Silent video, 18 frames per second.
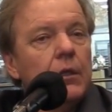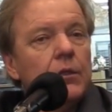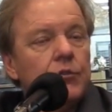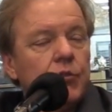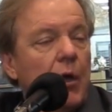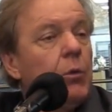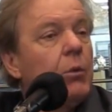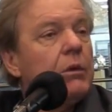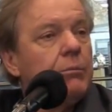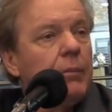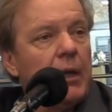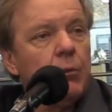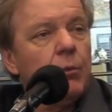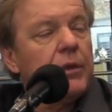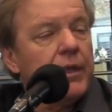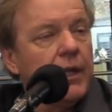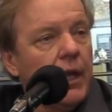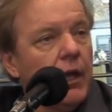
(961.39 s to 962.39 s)
So I went and met
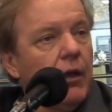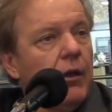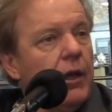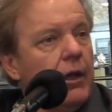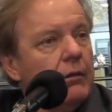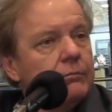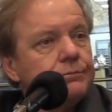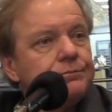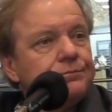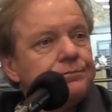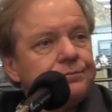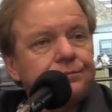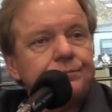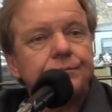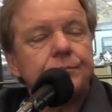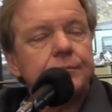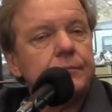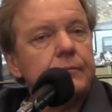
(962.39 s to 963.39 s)
with Gary,
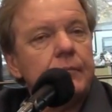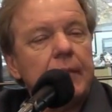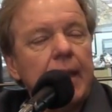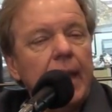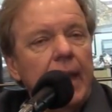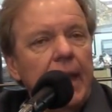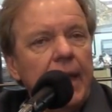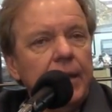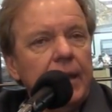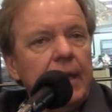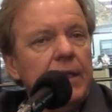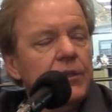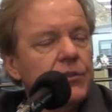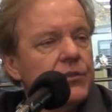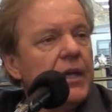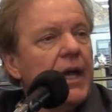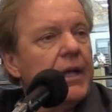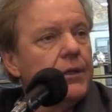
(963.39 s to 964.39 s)
and he
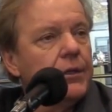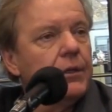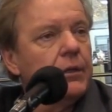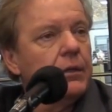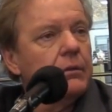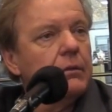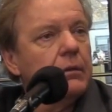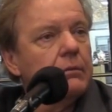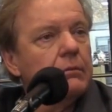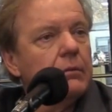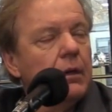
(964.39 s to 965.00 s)
decided to